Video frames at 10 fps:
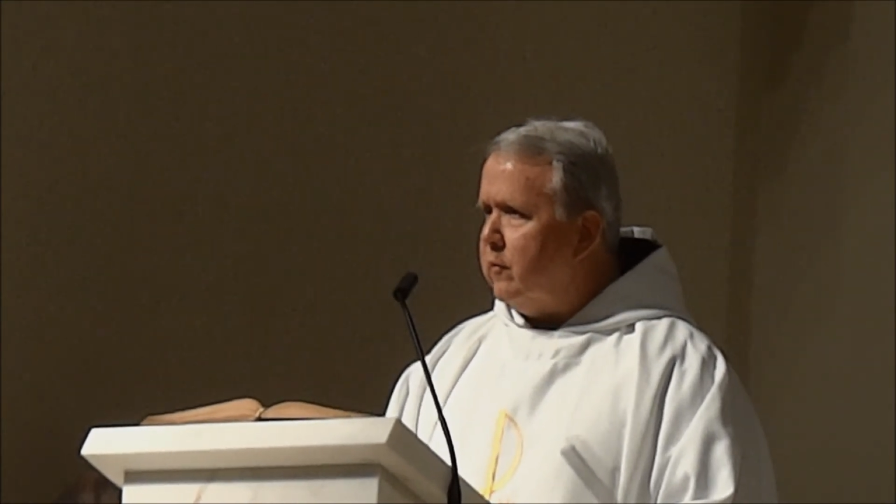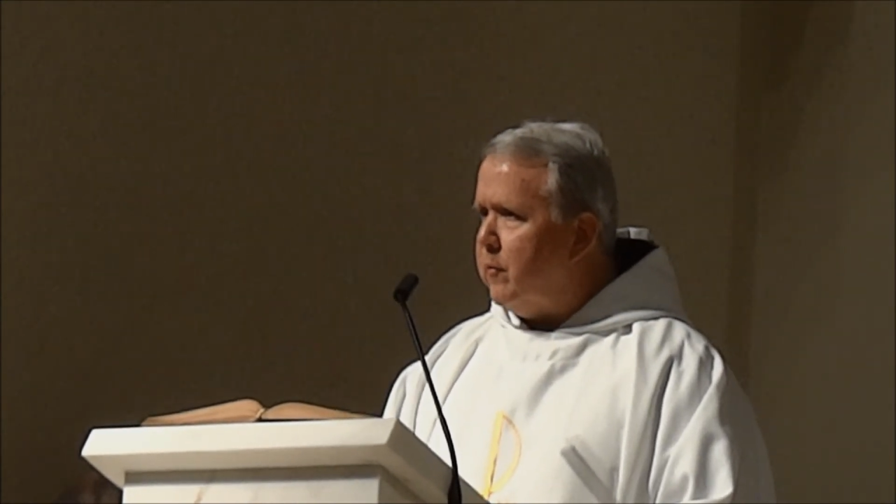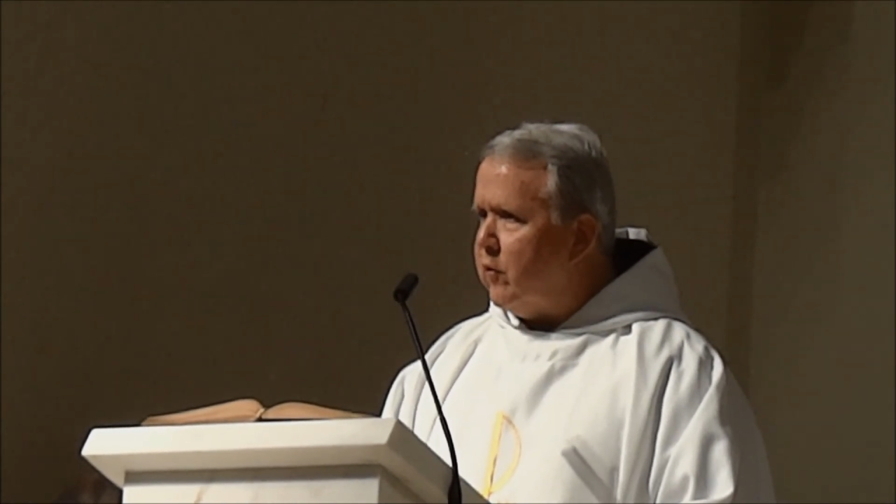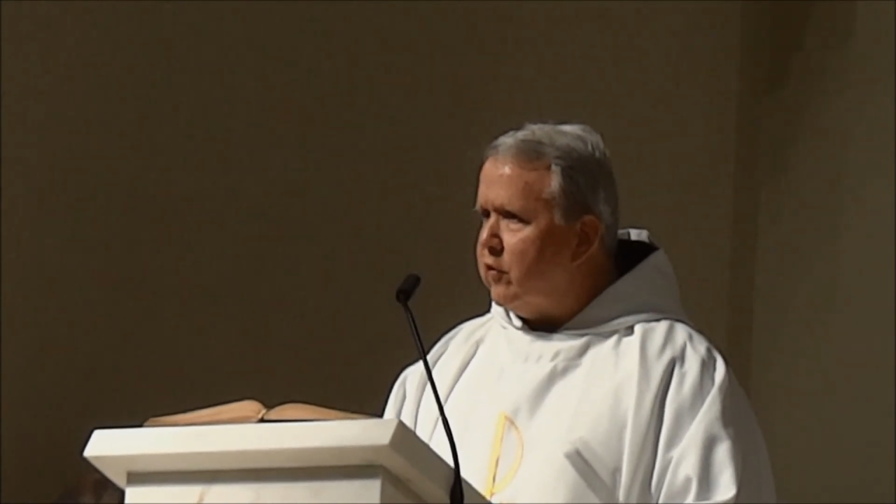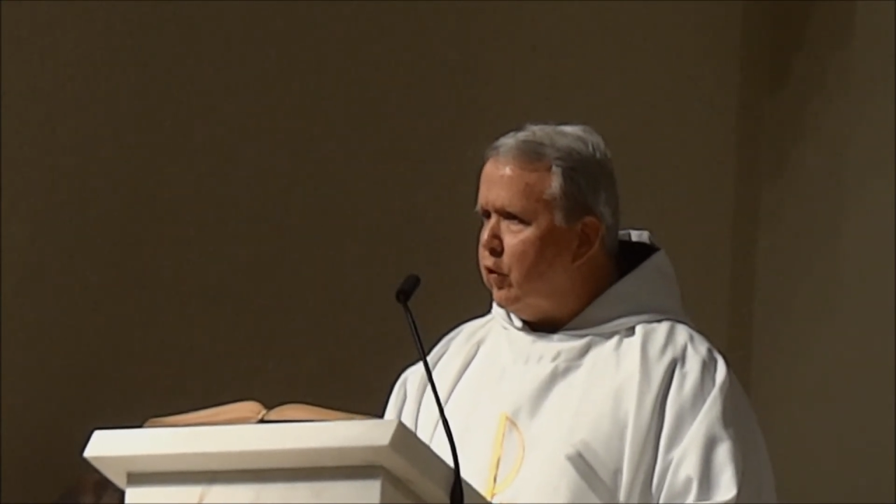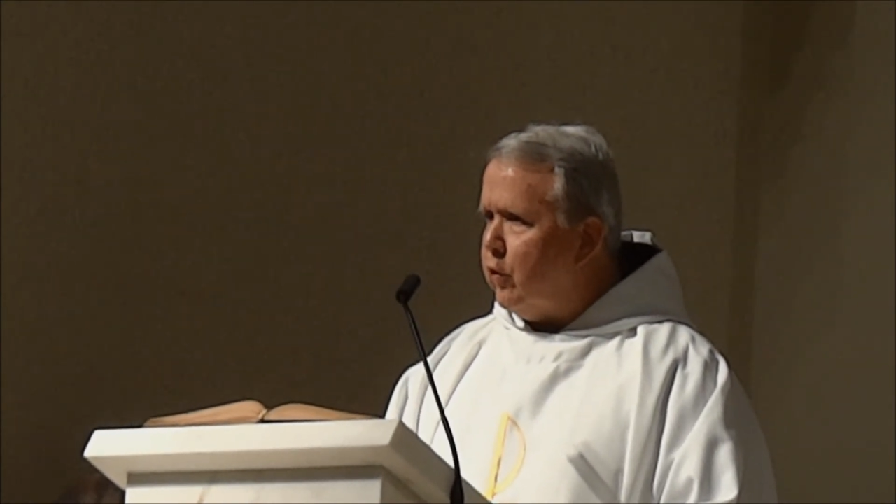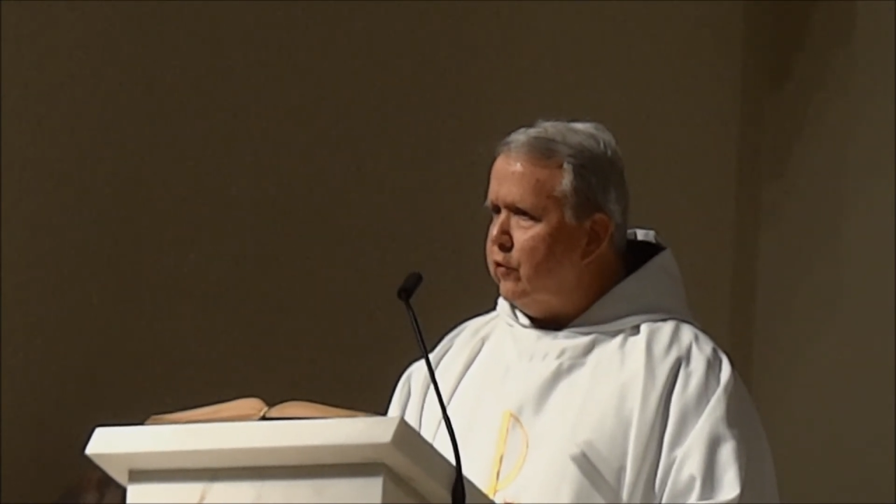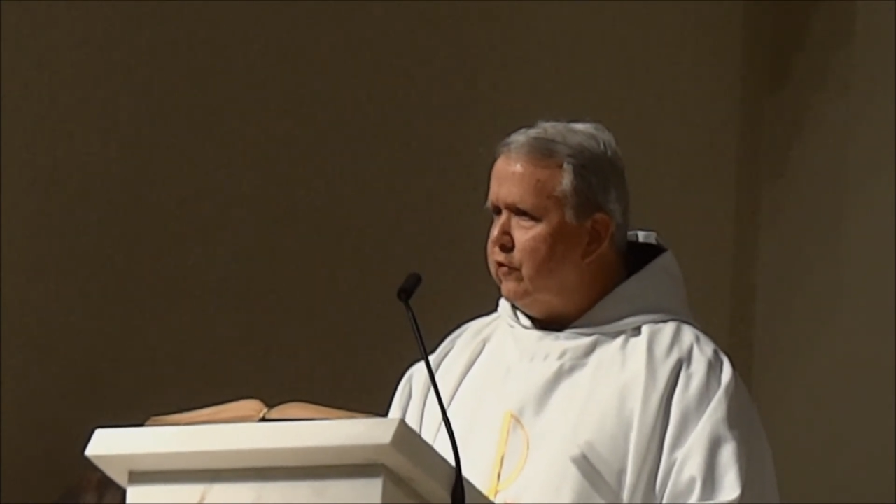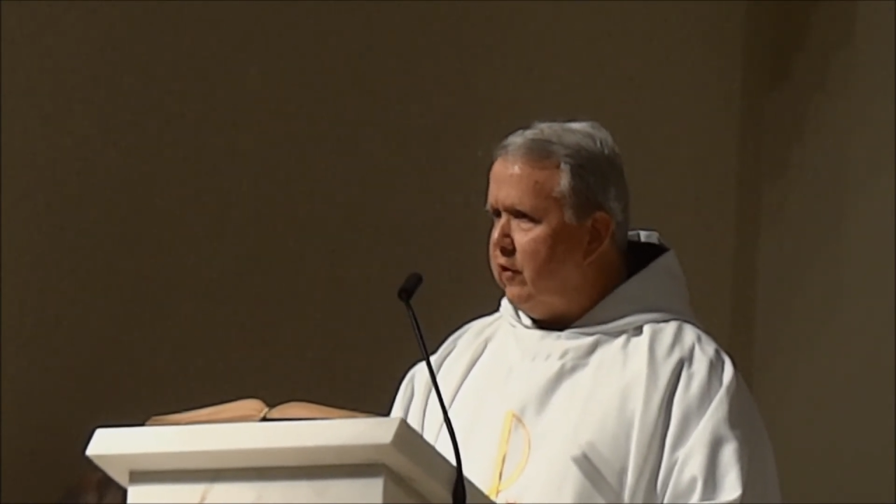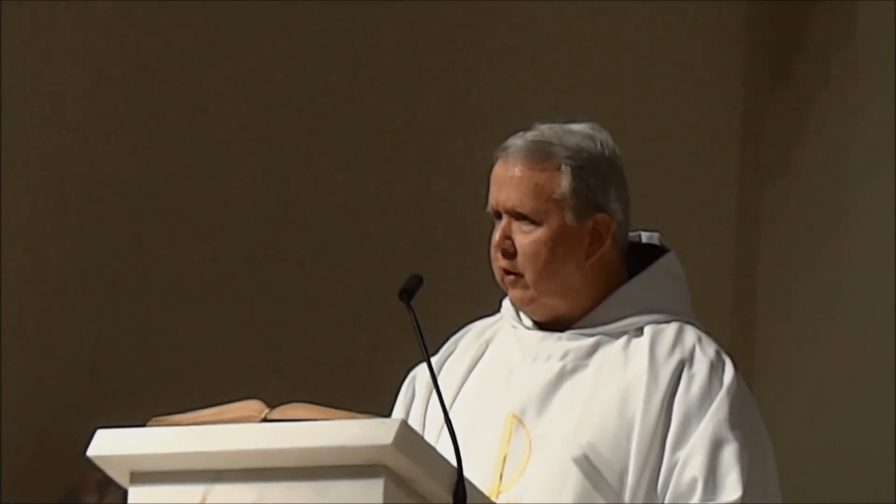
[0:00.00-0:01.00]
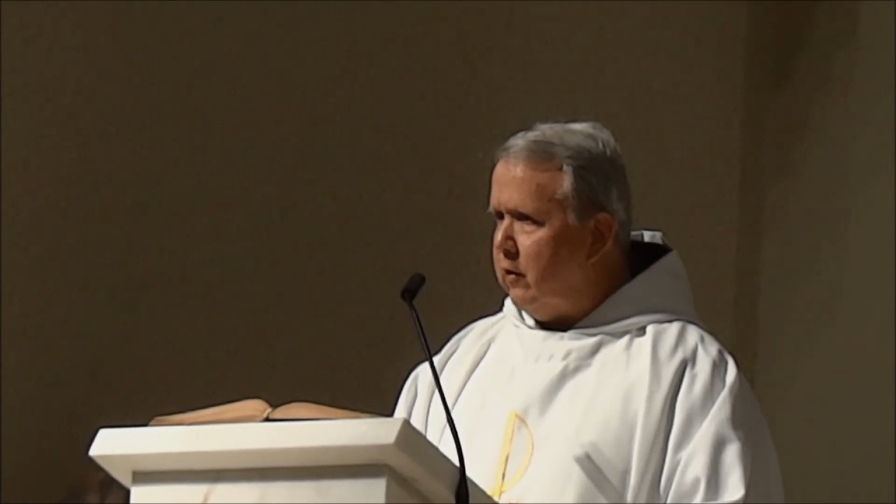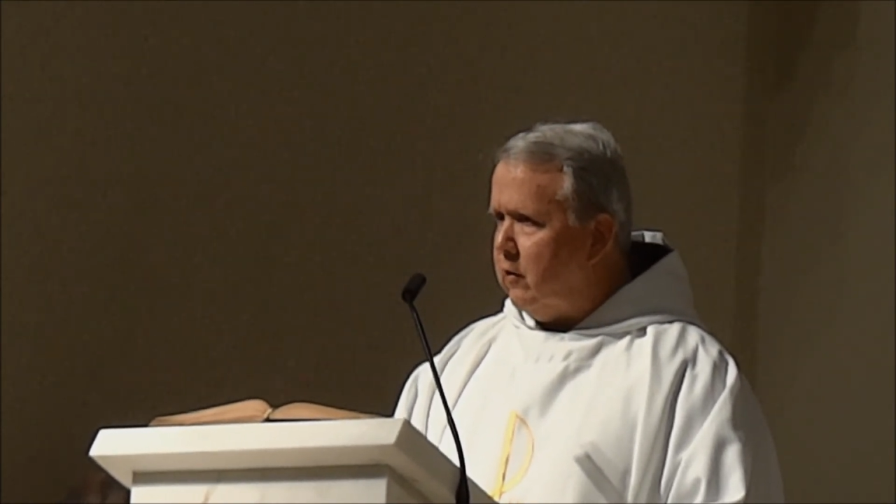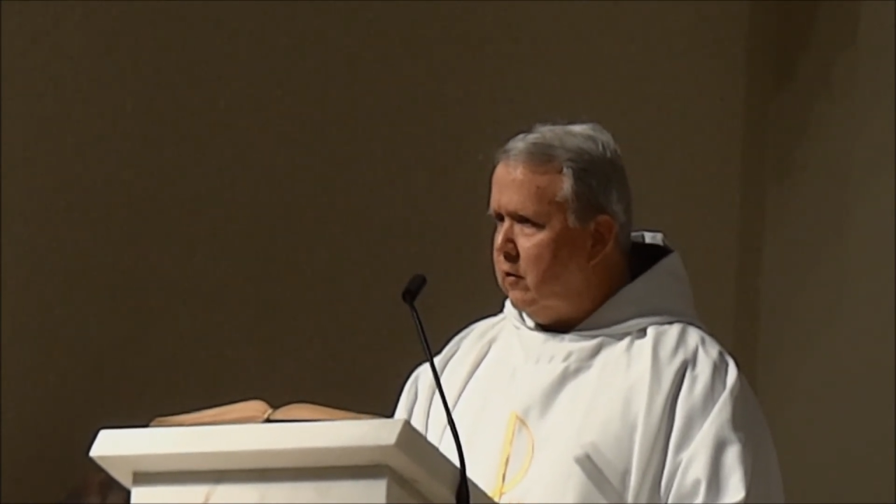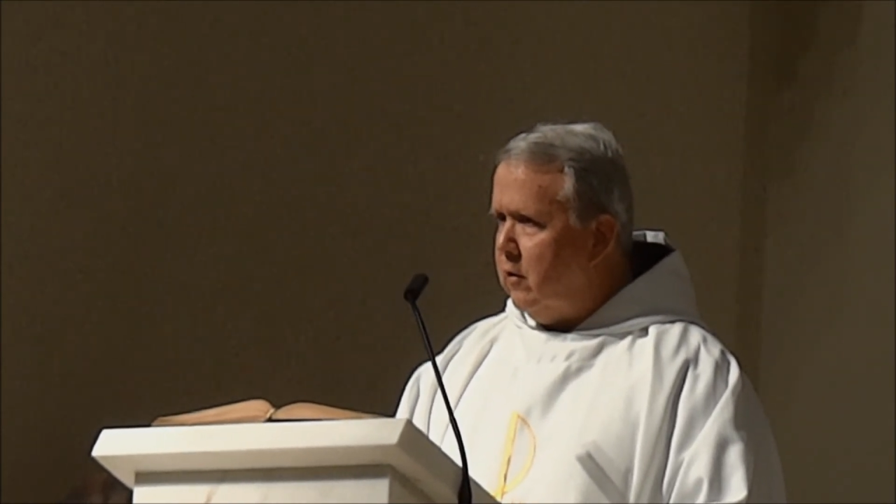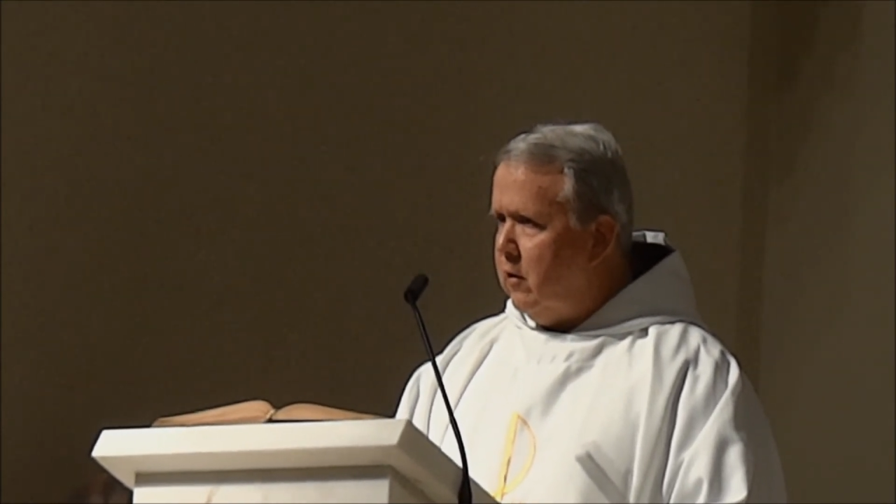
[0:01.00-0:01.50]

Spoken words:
we're supposed to learn tonight.